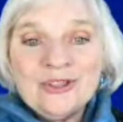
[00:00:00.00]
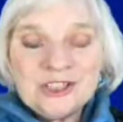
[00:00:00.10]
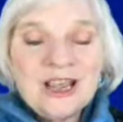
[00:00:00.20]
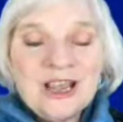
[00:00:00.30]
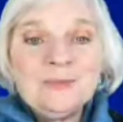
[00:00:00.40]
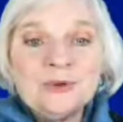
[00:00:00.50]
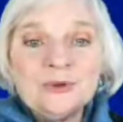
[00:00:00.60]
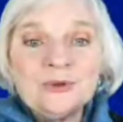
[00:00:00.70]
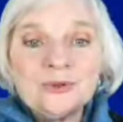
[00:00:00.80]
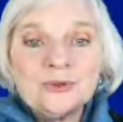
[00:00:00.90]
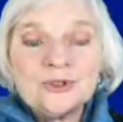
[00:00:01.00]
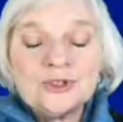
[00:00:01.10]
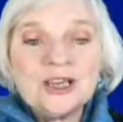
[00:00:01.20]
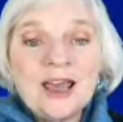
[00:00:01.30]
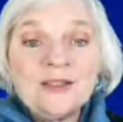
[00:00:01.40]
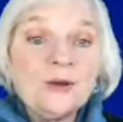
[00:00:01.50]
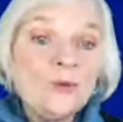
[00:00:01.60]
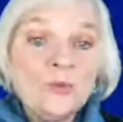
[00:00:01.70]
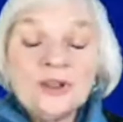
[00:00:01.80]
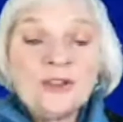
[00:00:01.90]
the table
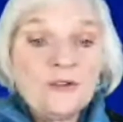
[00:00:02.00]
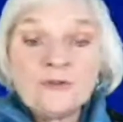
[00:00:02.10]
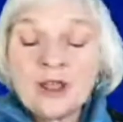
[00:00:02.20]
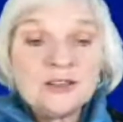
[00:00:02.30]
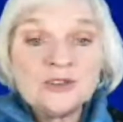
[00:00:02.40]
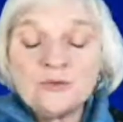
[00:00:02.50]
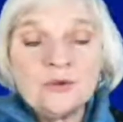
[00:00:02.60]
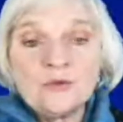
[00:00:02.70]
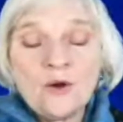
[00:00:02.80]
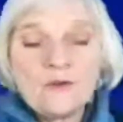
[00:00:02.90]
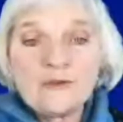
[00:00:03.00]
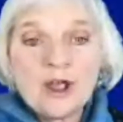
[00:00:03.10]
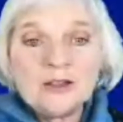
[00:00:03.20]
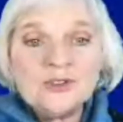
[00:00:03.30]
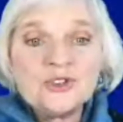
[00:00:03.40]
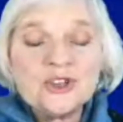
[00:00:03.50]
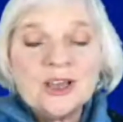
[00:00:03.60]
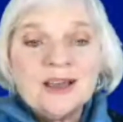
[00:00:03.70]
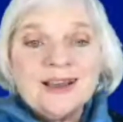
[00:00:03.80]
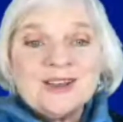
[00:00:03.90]
together with our friends, if we've got friends,
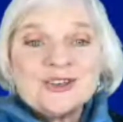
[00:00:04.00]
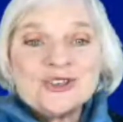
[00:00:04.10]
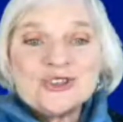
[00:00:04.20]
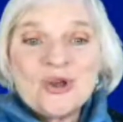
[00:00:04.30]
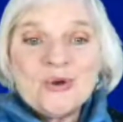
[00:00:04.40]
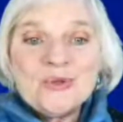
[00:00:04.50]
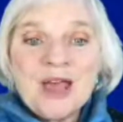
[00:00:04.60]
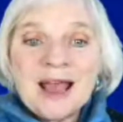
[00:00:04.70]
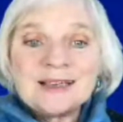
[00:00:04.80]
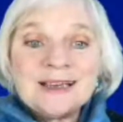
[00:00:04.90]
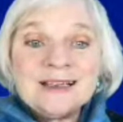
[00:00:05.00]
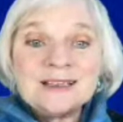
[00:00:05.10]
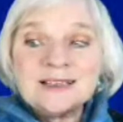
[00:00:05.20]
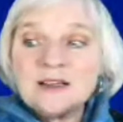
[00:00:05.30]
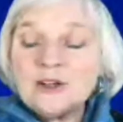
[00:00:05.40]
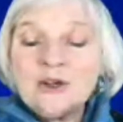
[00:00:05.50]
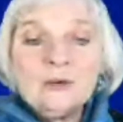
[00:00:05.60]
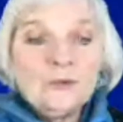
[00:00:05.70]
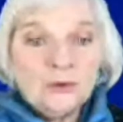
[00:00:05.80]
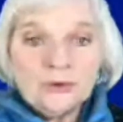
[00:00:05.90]
so that it's a
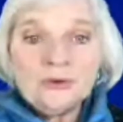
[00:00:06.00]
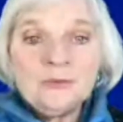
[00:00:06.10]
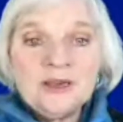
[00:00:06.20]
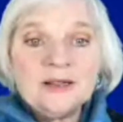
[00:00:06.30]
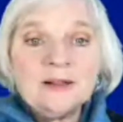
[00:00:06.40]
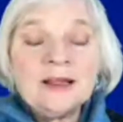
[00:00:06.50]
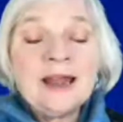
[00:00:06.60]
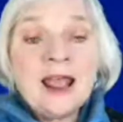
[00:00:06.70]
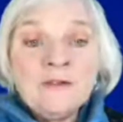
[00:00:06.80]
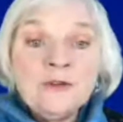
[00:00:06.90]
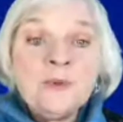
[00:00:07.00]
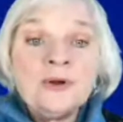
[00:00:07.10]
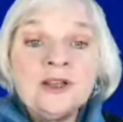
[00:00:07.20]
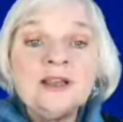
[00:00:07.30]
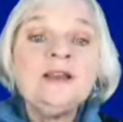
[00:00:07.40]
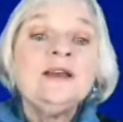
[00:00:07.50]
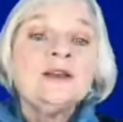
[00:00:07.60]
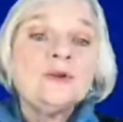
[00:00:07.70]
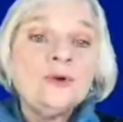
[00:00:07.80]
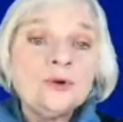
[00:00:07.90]
communal meal and everybody
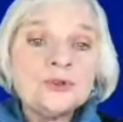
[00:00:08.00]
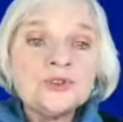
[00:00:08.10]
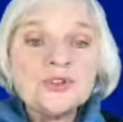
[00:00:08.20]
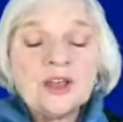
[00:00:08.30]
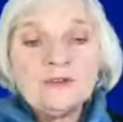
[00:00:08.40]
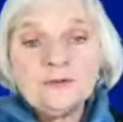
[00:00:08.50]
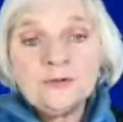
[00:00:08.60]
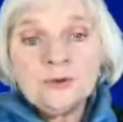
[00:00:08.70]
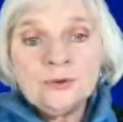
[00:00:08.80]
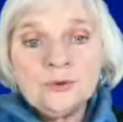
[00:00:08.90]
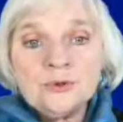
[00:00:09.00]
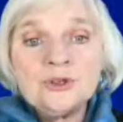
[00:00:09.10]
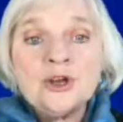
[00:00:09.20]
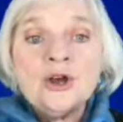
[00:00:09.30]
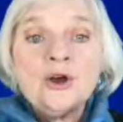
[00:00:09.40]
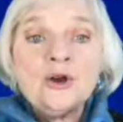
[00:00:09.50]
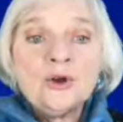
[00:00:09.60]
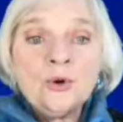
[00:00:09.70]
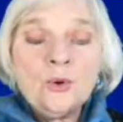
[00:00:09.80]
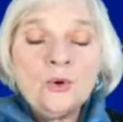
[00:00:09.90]
cooks their food
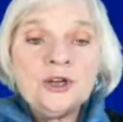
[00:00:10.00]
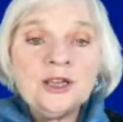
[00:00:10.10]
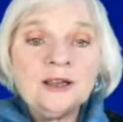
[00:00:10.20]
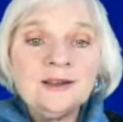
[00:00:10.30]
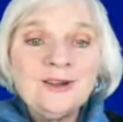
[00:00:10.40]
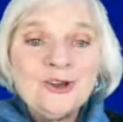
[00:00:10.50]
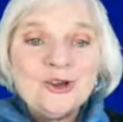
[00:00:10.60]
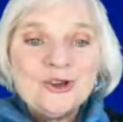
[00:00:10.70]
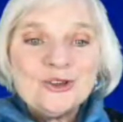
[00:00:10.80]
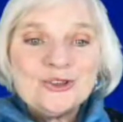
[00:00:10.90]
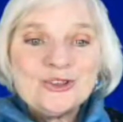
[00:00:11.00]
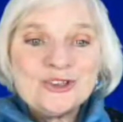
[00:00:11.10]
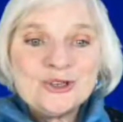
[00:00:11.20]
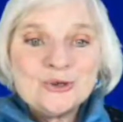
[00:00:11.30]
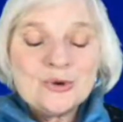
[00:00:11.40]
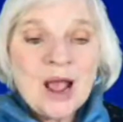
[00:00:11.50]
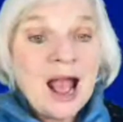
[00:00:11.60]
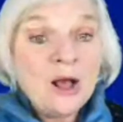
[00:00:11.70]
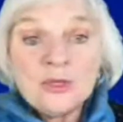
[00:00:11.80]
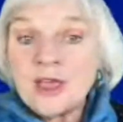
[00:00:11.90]
according to
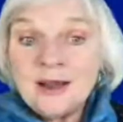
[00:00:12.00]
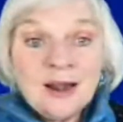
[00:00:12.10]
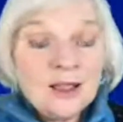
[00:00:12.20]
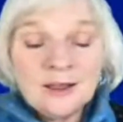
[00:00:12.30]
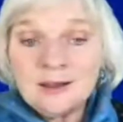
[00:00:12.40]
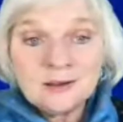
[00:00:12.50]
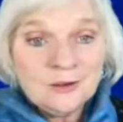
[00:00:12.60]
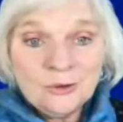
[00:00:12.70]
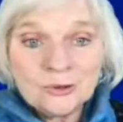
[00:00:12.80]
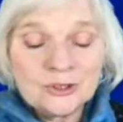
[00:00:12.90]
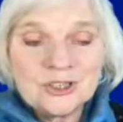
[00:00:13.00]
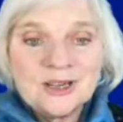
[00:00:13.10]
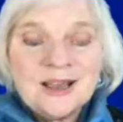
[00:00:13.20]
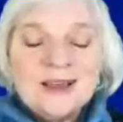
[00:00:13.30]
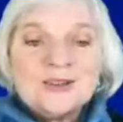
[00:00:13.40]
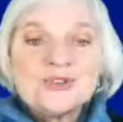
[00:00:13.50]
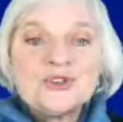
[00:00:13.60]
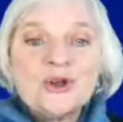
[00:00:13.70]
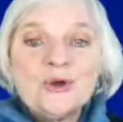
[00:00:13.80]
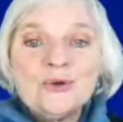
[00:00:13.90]
how they like it cooked.
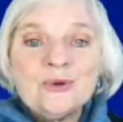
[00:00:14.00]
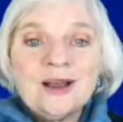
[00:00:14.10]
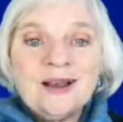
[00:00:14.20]
So